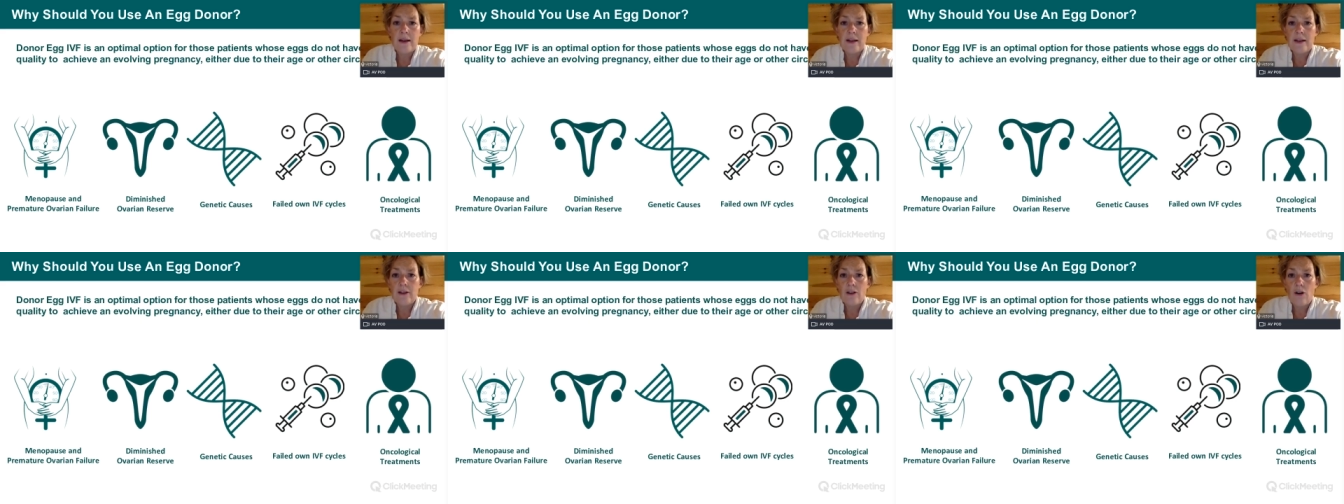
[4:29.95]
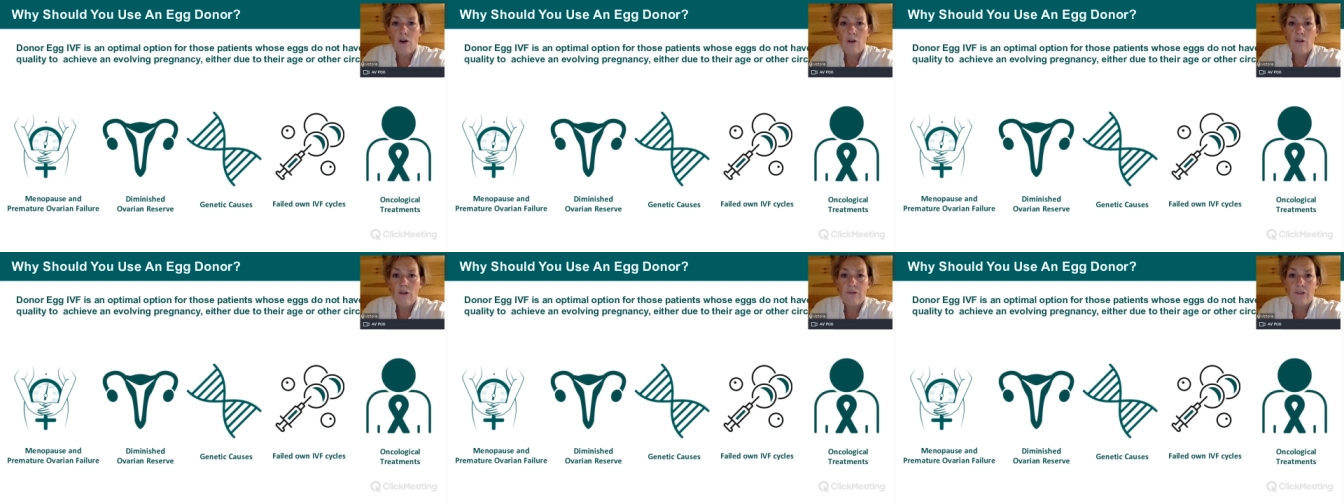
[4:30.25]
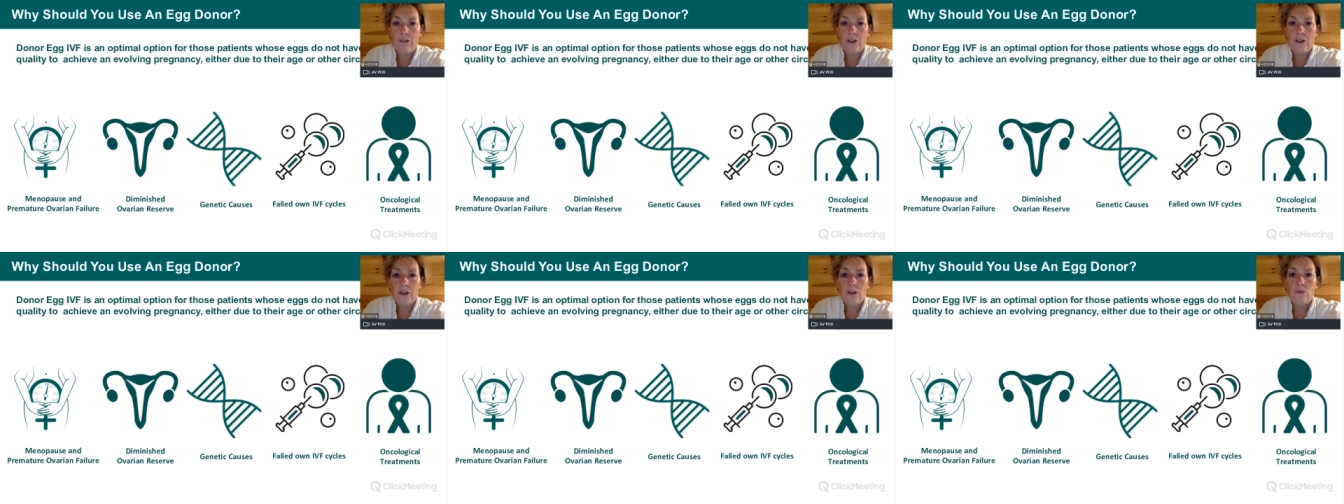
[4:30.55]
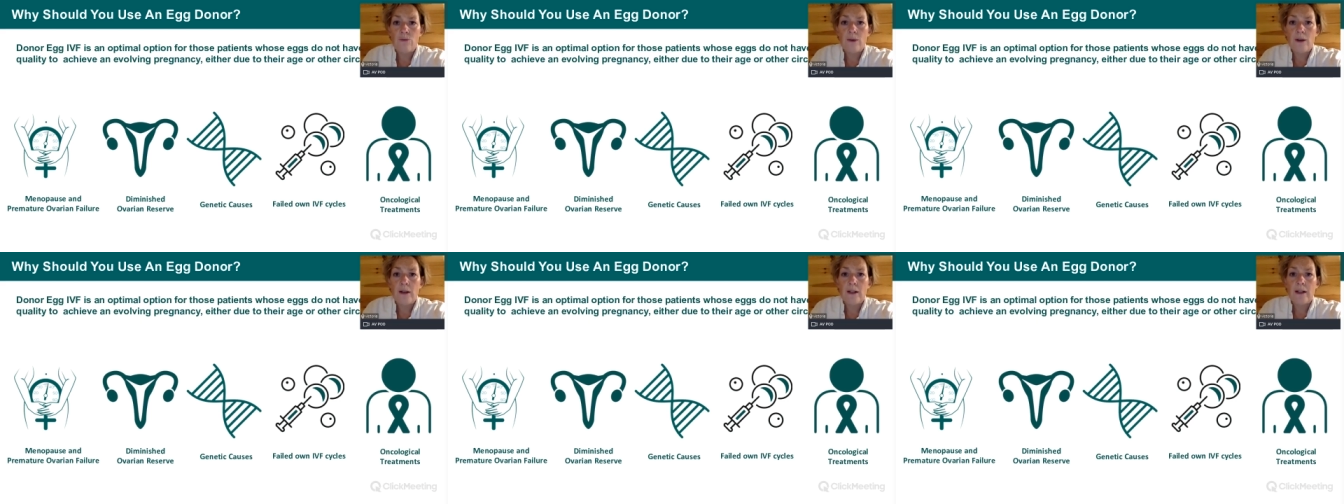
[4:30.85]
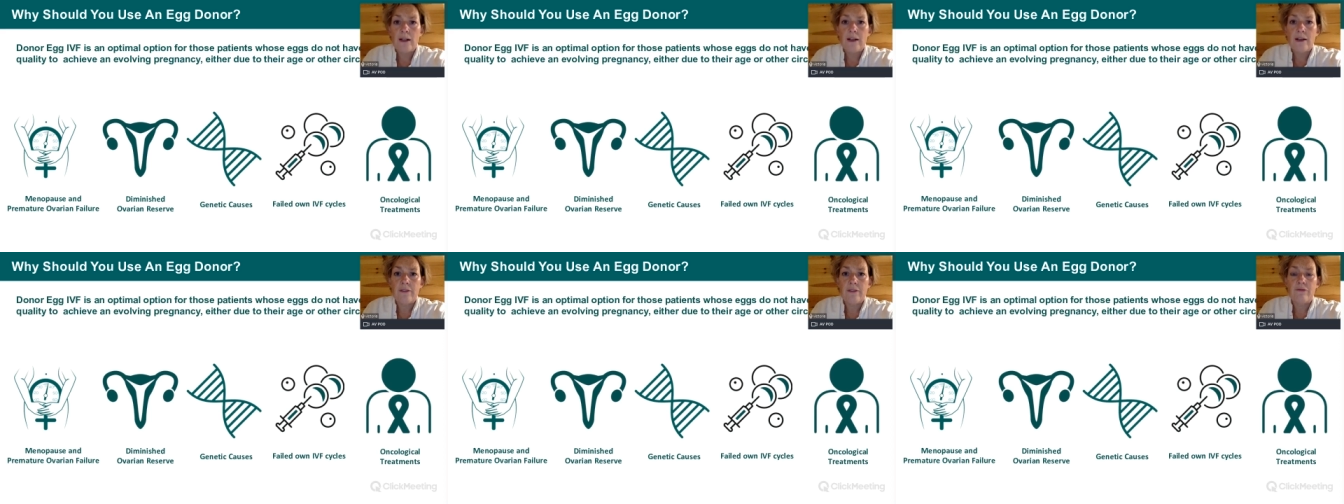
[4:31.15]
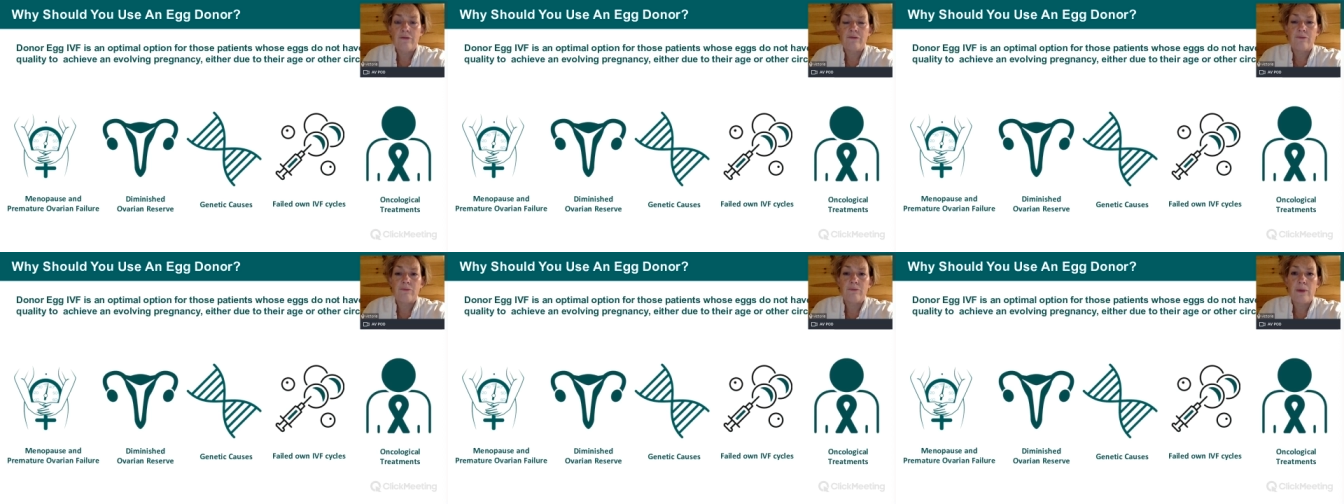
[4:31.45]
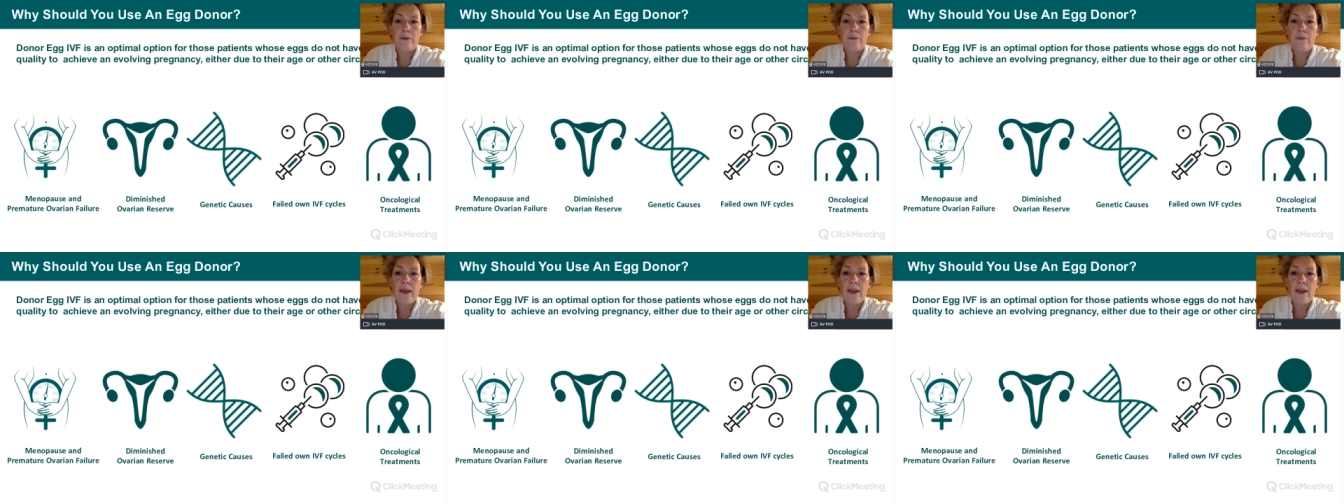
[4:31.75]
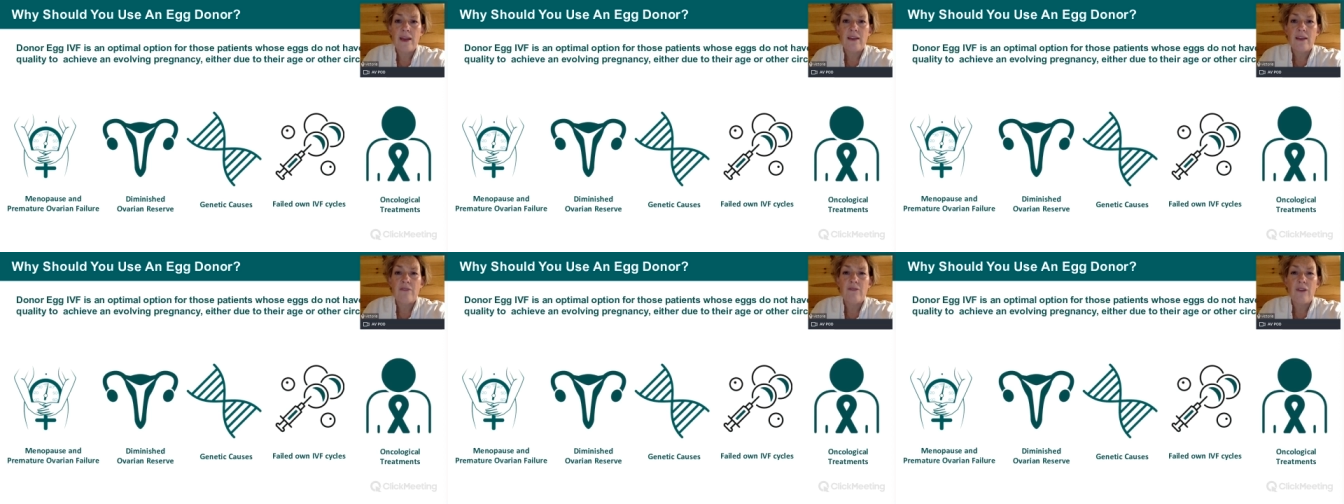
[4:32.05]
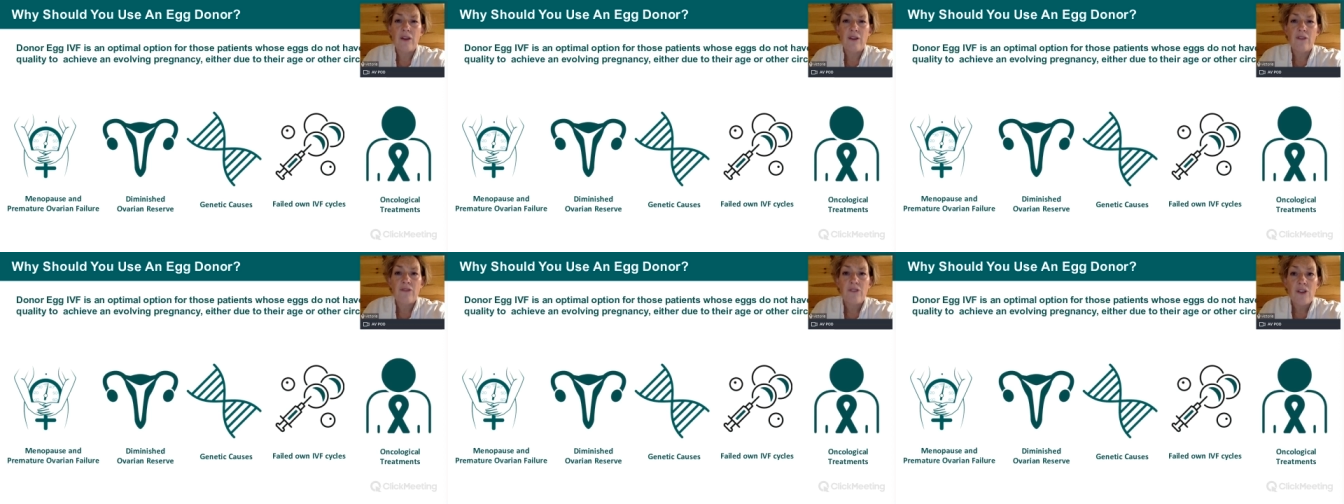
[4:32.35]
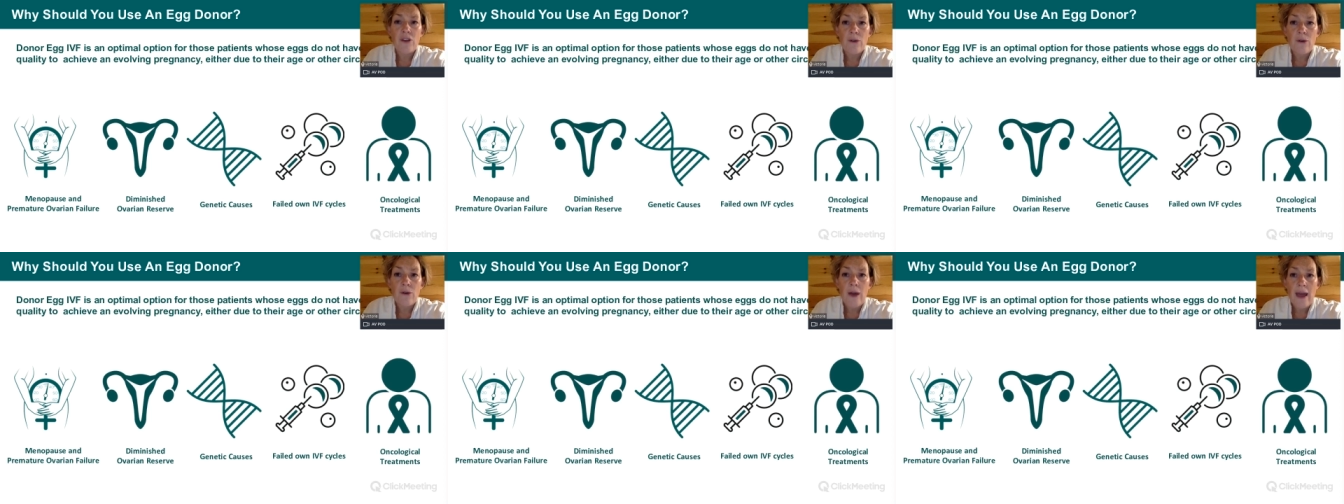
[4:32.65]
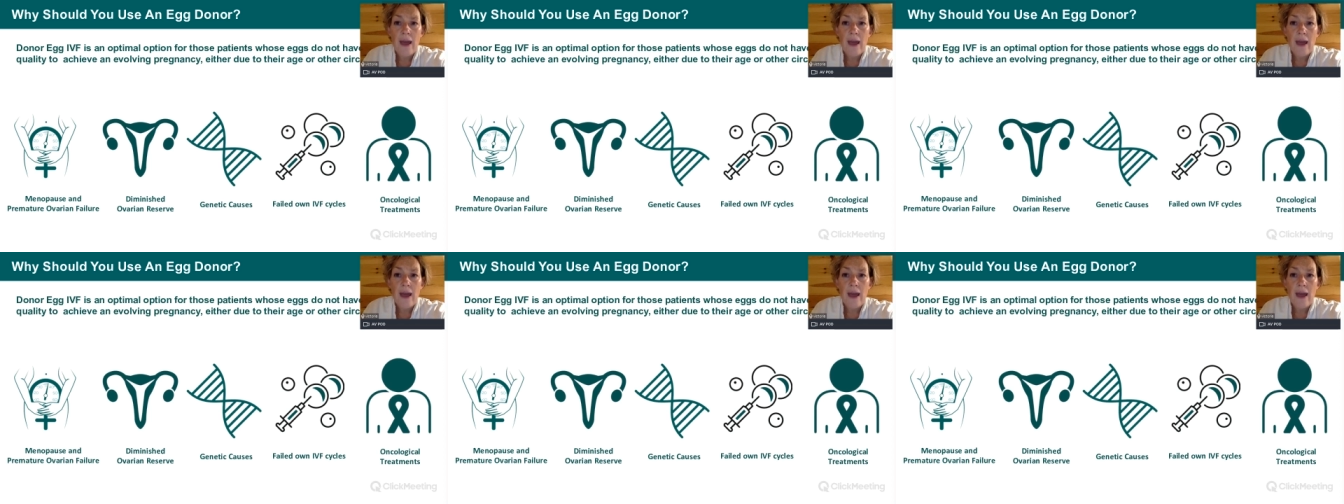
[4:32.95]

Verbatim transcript: and often you will have be making very few